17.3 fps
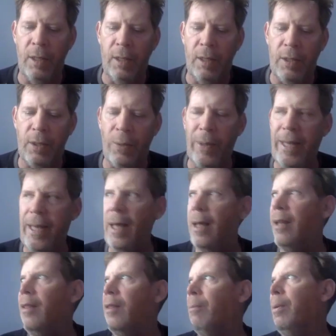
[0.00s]
So we
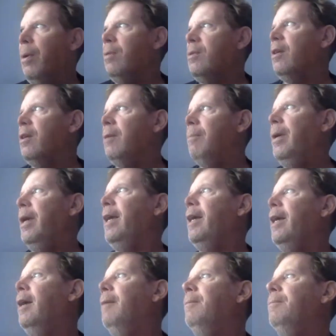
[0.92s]
get, the boats look
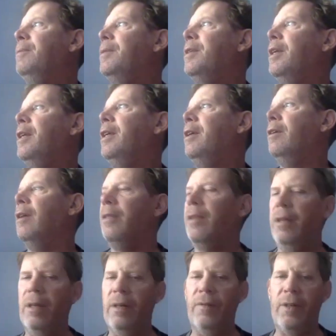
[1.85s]
big. I'm sitting here at
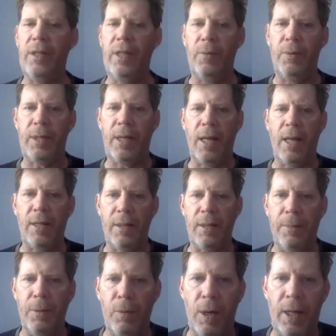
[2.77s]
the University of
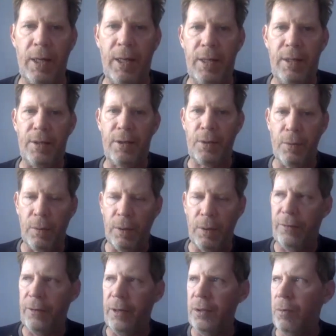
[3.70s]
Wisconsin, Milwaukee's School
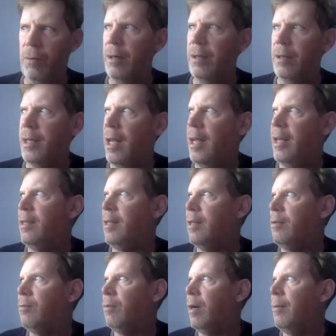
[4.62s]
of Freshwater
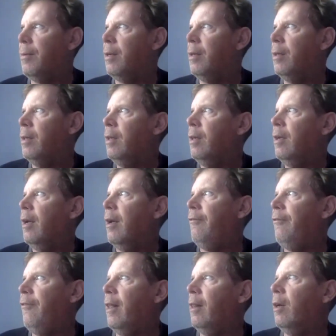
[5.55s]
Sciences, where I'm a
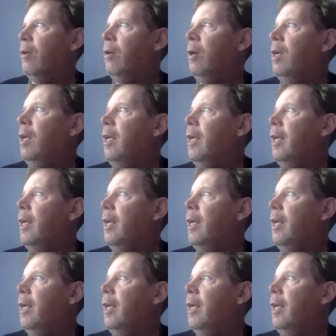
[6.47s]
Othello.